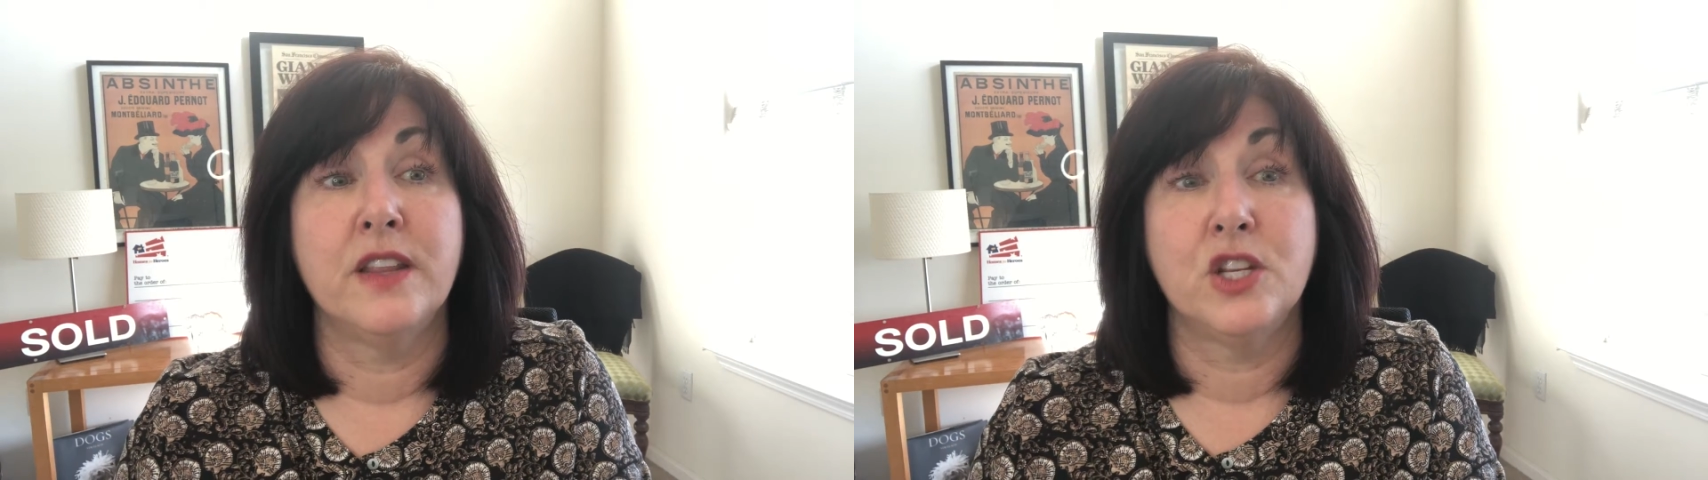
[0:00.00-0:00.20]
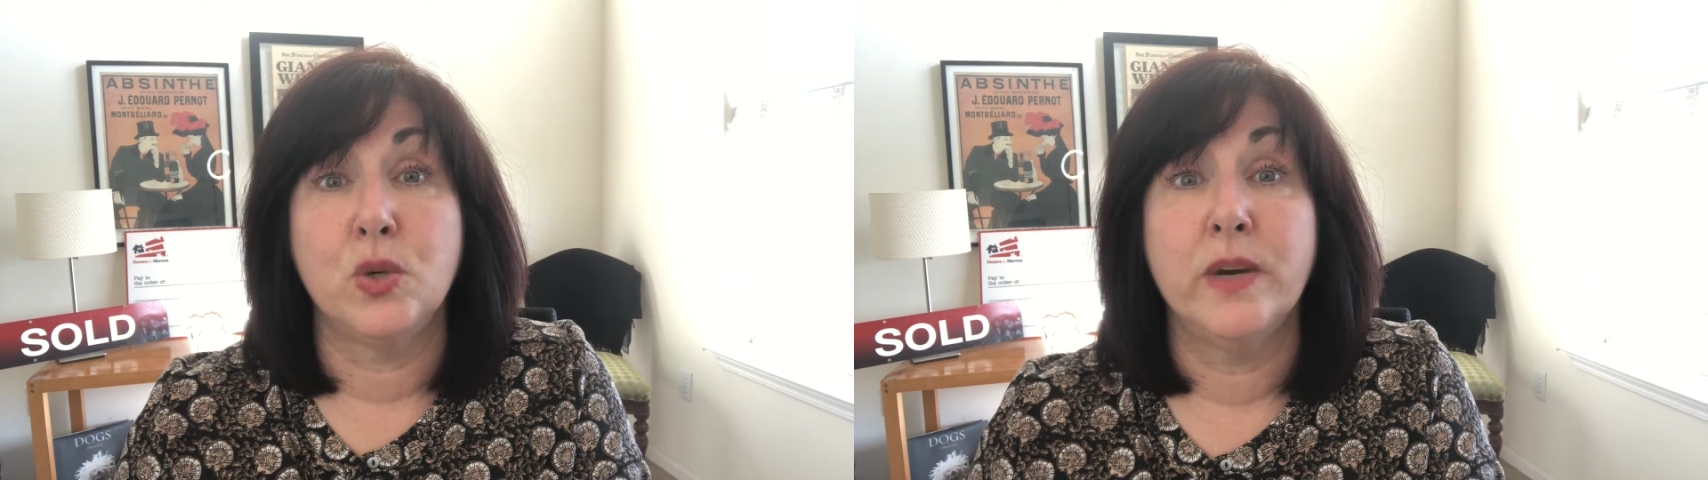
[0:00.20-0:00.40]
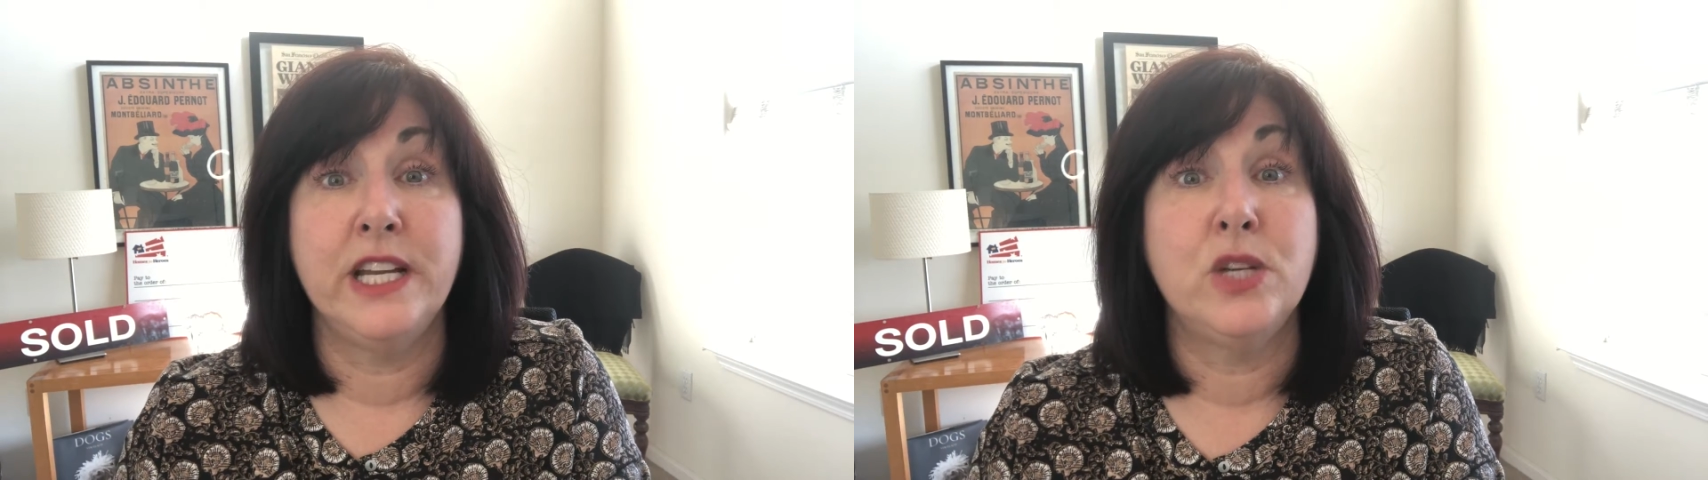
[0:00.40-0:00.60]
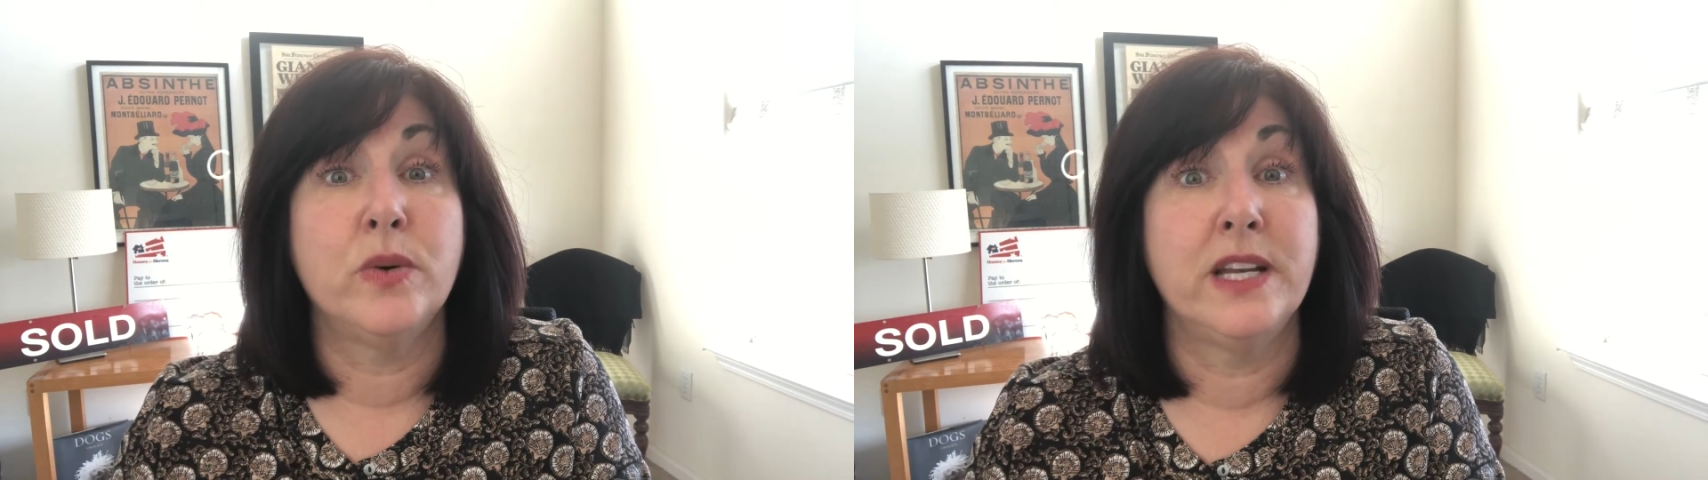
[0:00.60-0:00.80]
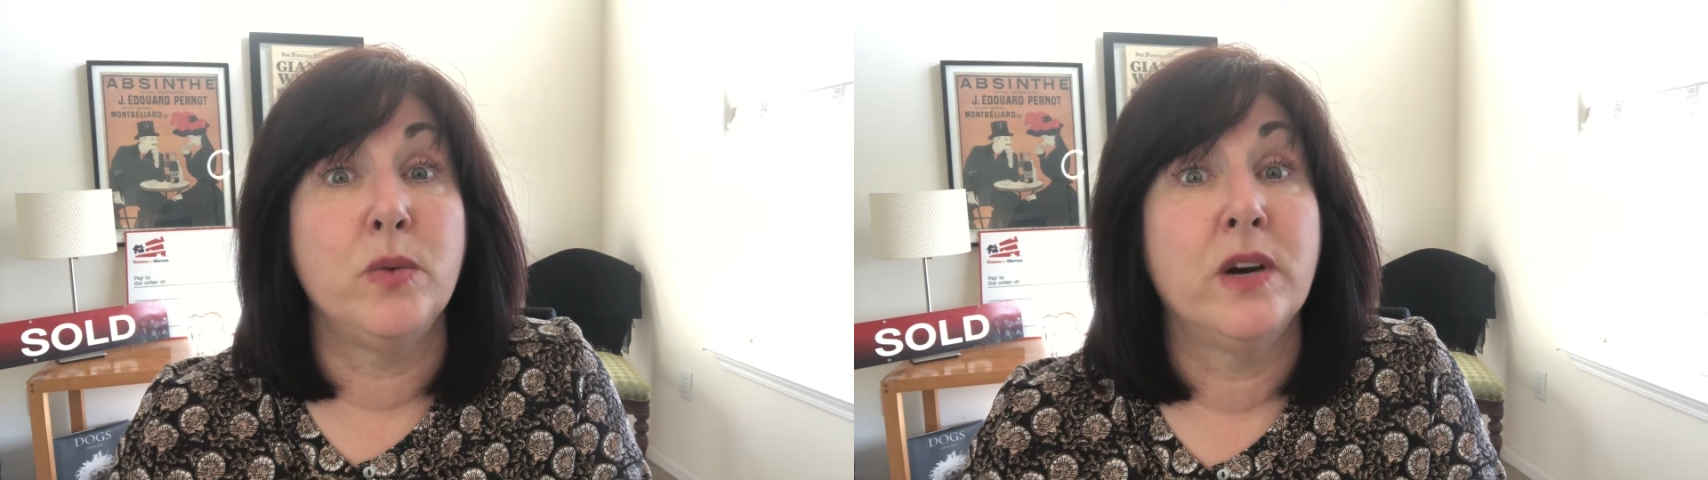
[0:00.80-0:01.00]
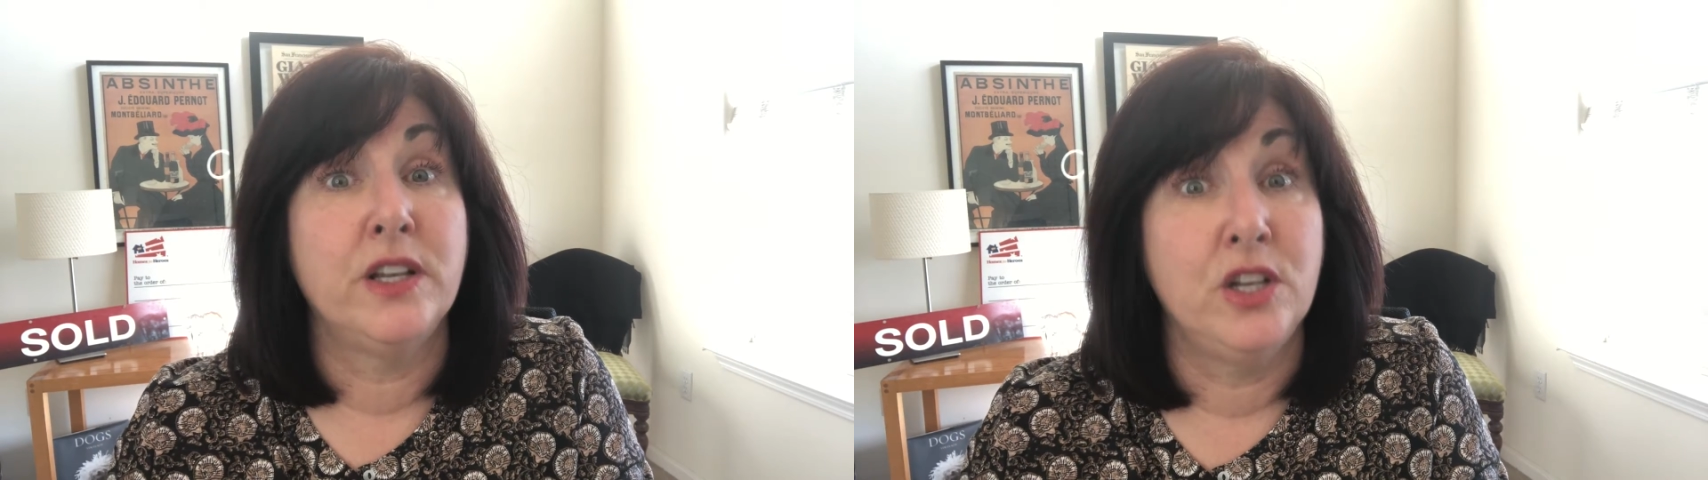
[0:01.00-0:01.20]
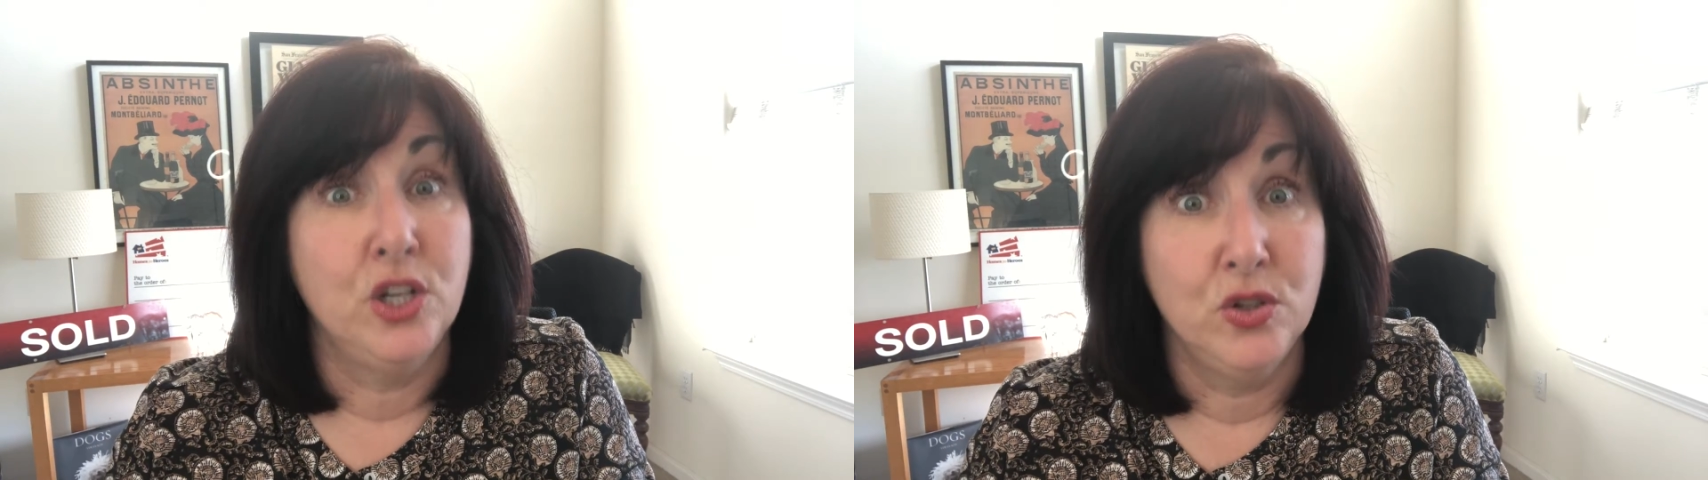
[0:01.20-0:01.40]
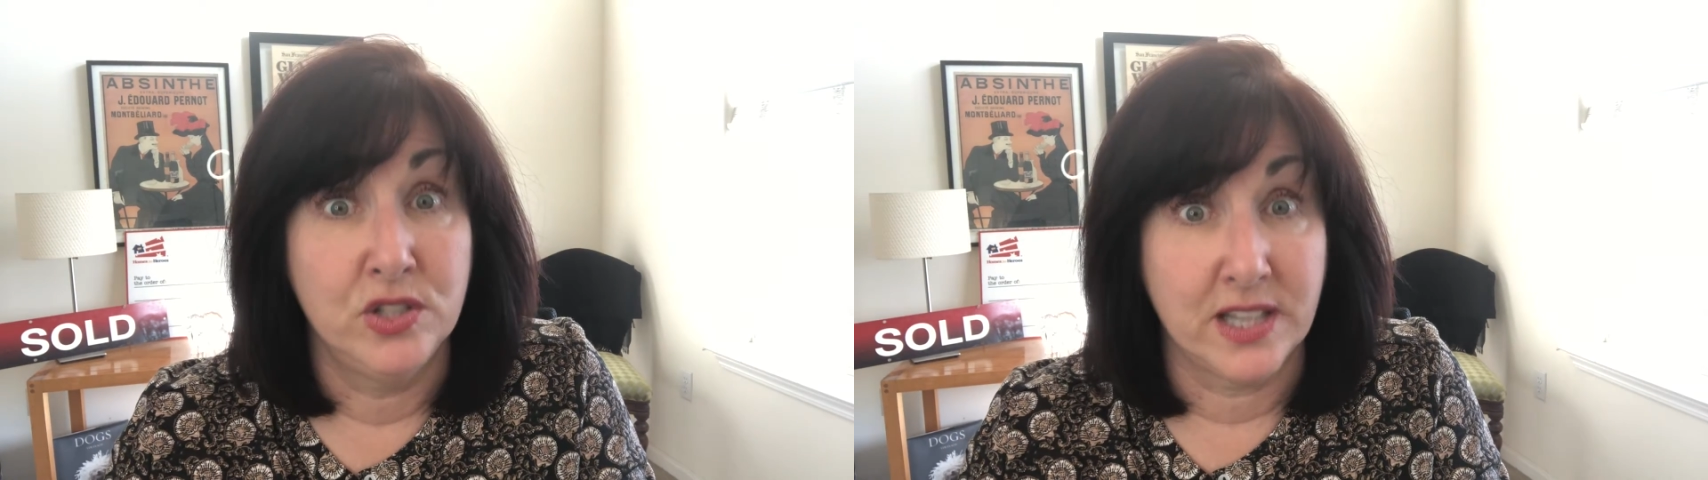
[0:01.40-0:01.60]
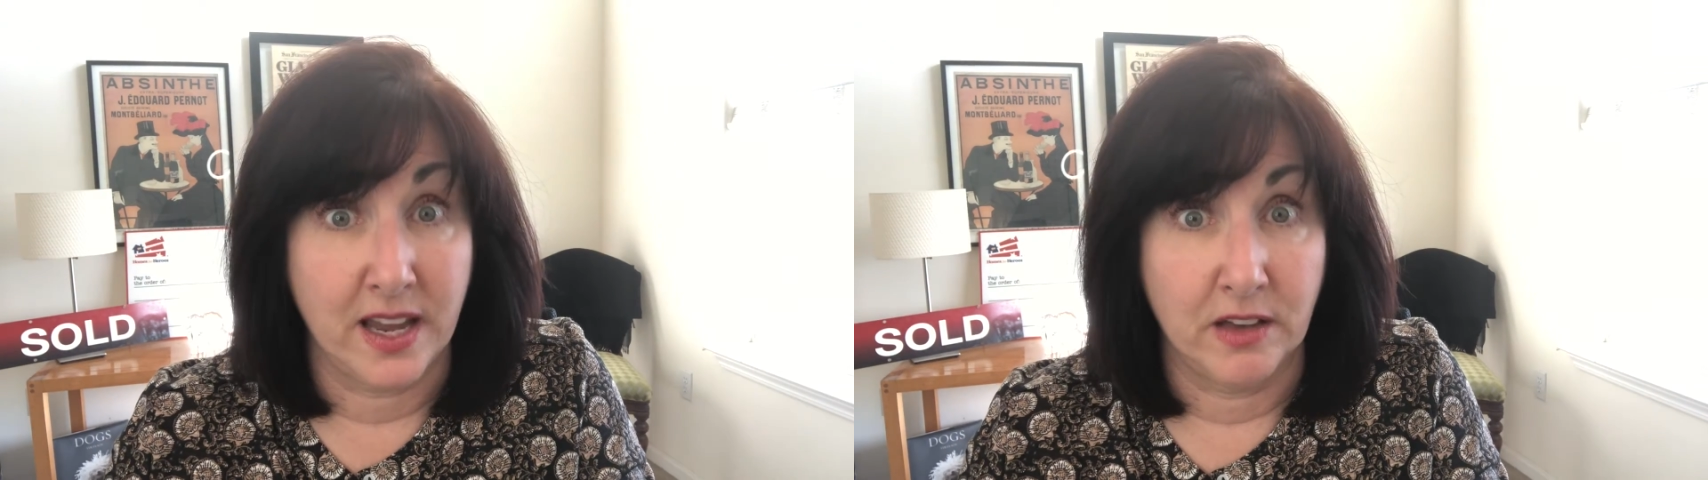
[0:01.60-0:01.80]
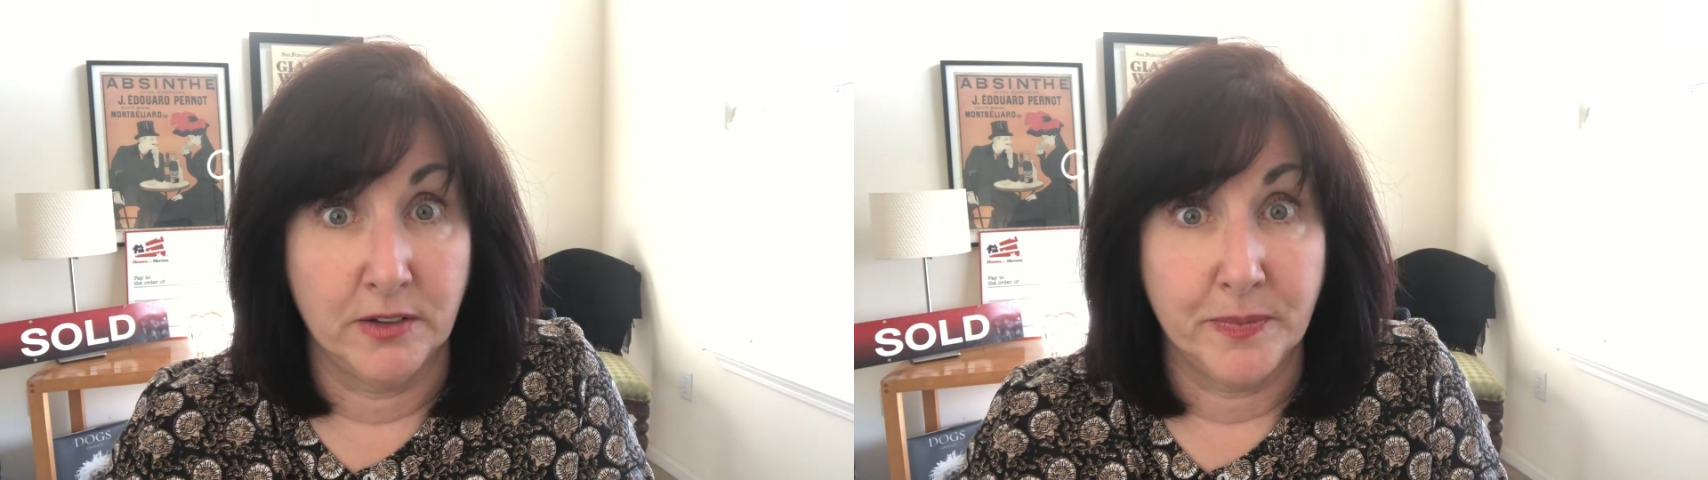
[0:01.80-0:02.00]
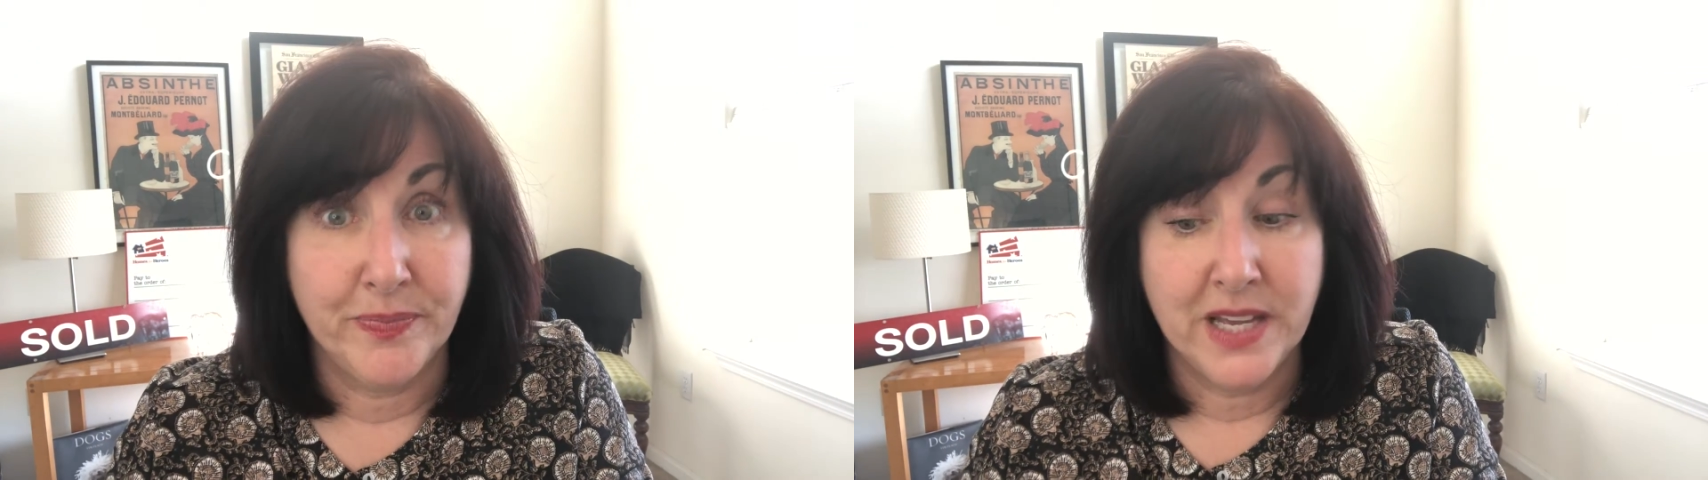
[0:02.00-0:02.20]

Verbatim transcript: the 2021 news cycle.